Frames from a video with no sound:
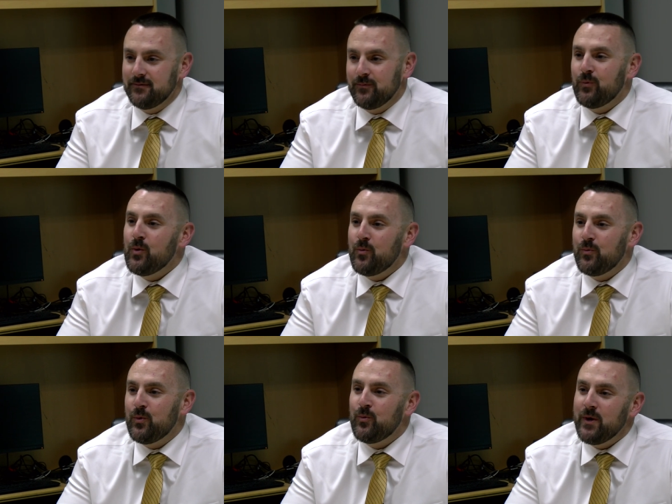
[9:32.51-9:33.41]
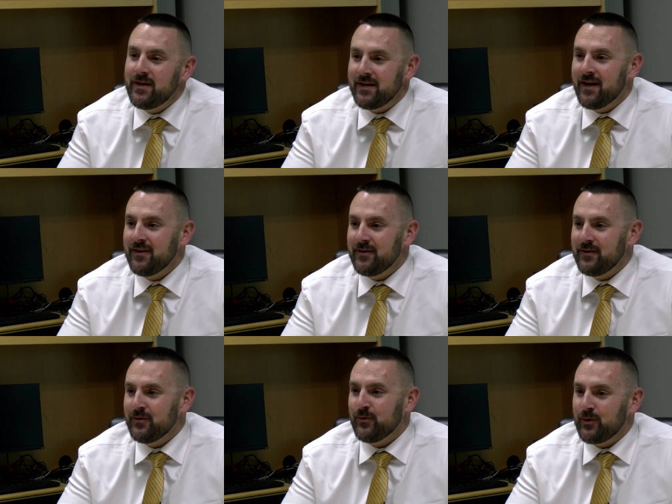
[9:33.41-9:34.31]
We'll, we'll win together
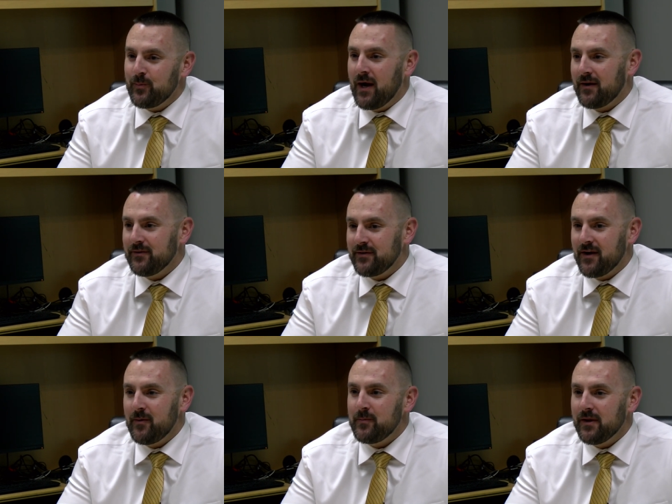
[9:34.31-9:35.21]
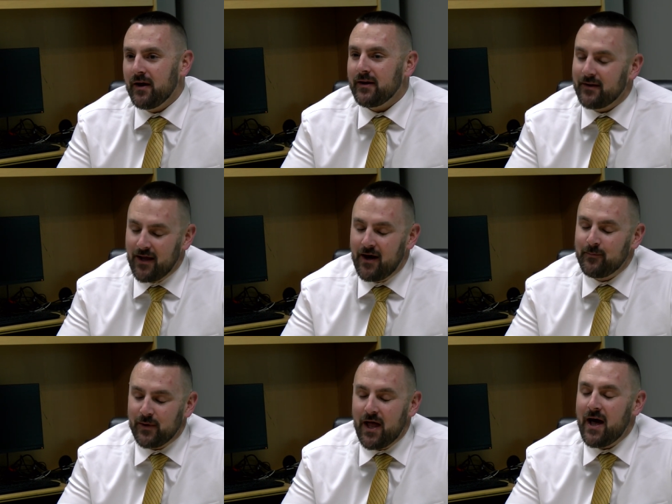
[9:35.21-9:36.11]
and they'll look back on their time and be like,
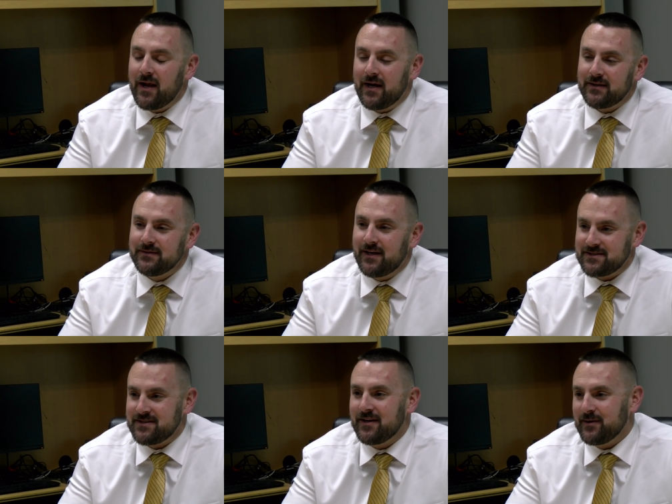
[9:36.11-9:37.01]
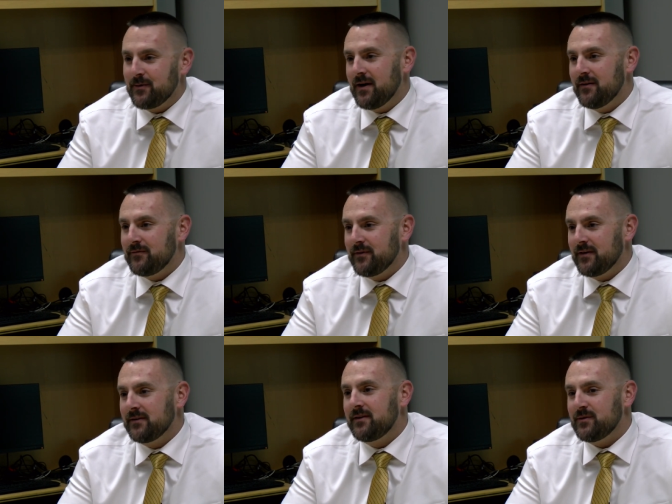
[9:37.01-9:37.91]
I'm glad I, I stuck around
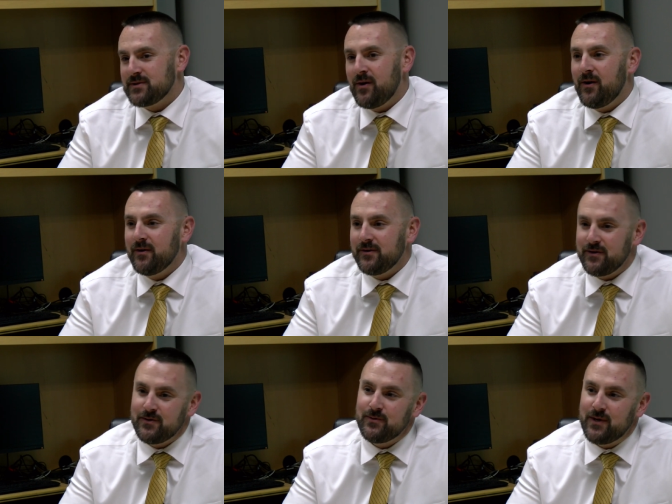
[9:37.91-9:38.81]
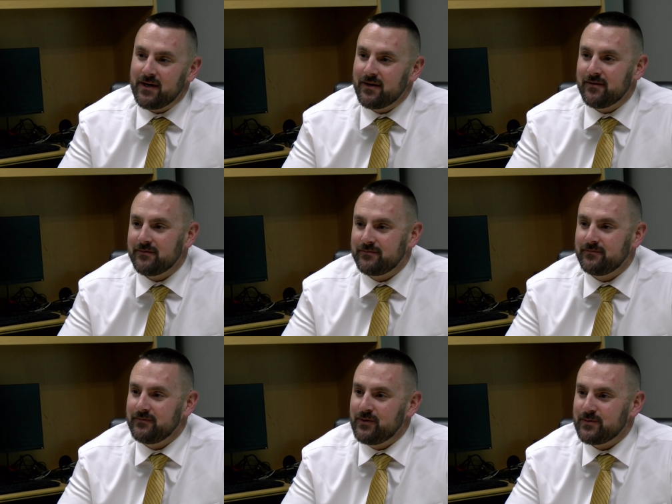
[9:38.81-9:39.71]
for Coach Hall and the new era of
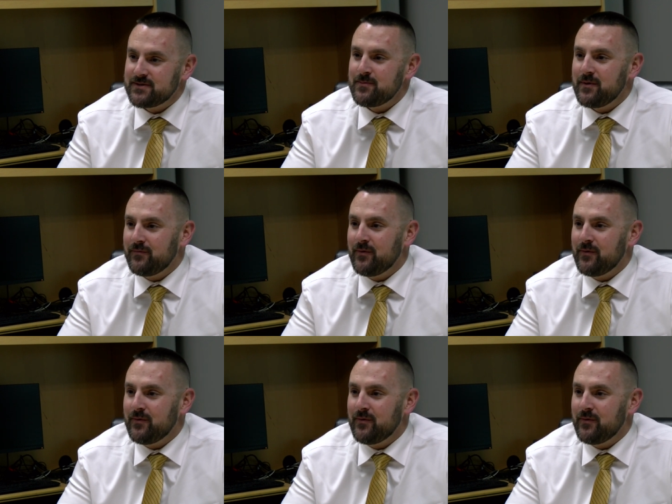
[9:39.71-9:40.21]
UNCP